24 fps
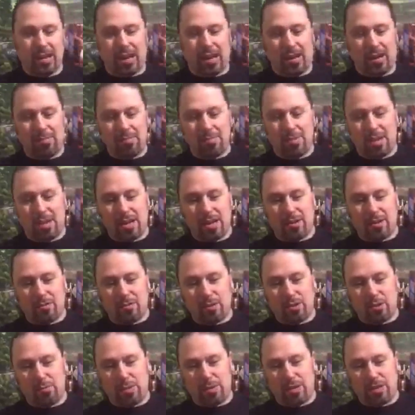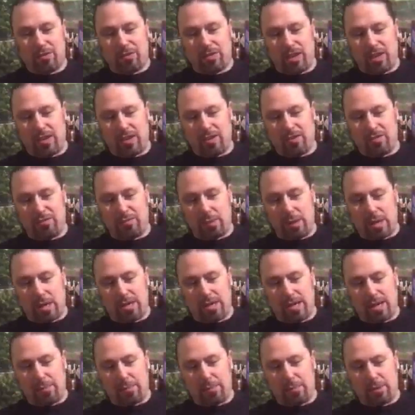I'm not a real big fan of
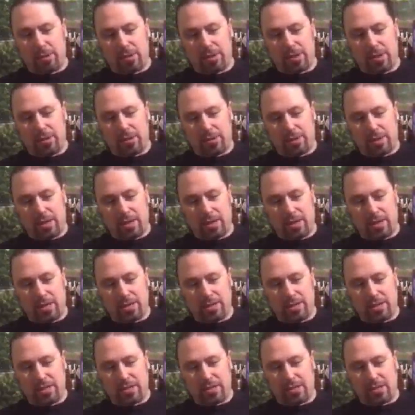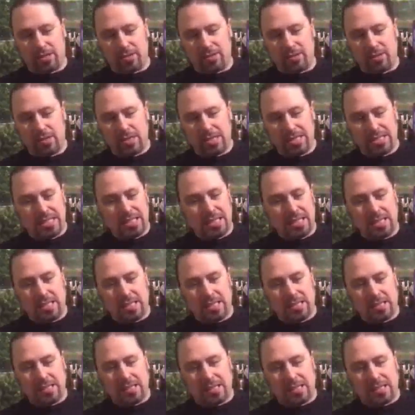pineapple and coconut. I just,
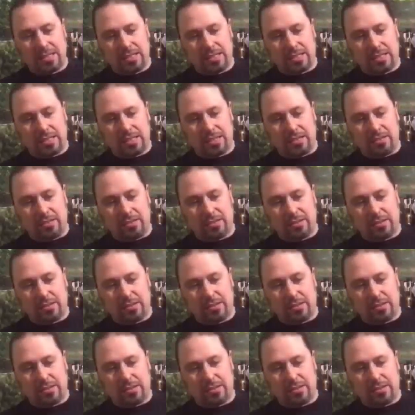you know,